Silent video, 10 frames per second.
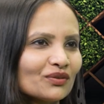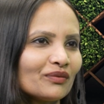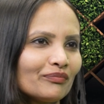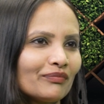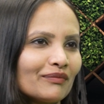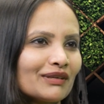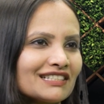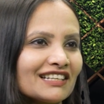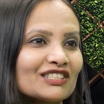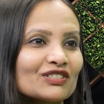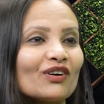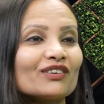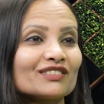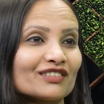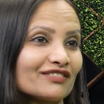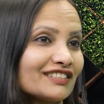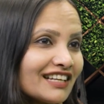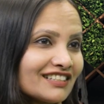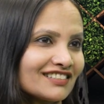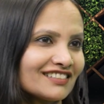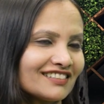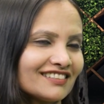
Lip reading: So basically it's not service actually.